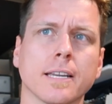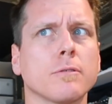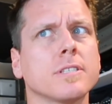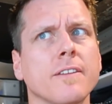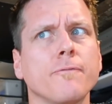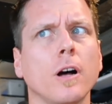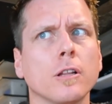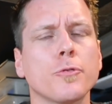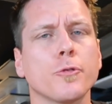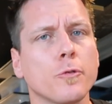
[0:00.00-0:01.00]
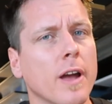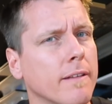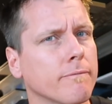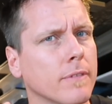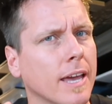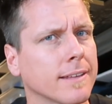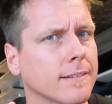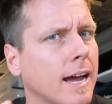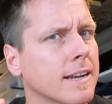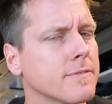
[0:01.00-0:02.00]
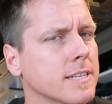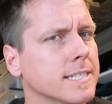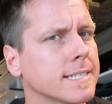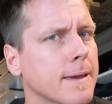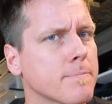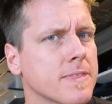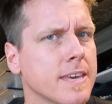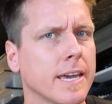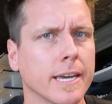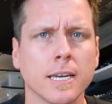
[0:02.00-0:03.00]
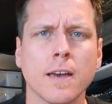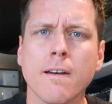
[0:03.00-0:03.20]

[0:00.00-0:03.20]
I would say follow through and kind of the same thing,